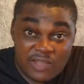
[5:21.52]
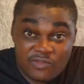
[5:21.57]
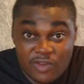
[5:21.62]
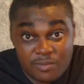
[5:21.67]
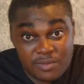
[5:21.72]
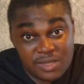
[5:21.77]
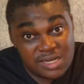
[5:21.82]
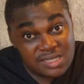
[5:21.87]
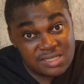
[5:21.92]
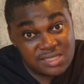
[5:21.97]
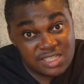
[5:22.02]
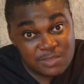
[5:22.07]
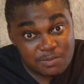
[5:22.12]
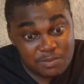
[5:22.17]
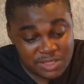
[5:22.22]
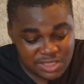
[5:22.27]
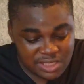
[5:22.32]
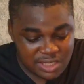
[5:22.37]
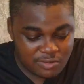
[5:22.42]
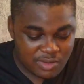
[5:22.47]
For me, this is a
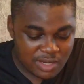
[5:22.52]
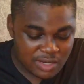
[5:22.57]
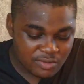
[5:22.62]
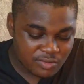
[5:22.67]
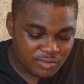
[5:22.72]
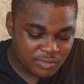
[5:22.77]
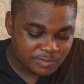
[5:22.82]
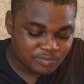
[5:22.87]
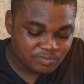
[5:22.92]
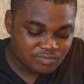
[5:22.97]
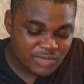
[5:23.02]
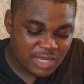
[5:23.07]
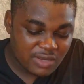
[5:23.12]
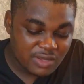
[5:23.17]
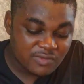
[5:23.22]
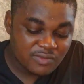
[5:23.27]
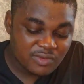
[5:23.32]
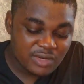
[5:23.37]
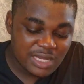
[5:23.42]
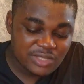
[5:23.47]
special one. I
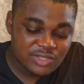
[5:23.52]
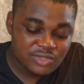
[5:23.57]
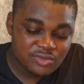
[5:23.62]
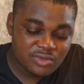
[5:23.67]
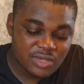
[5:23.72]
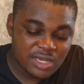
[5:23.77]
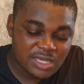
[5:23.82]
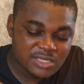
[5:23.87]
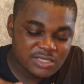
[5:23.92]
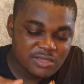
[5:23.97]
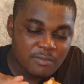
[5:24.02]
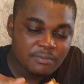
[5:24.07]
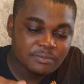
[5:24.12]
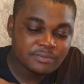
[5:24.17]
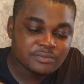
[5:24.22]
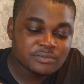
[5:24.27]
will like to you guys.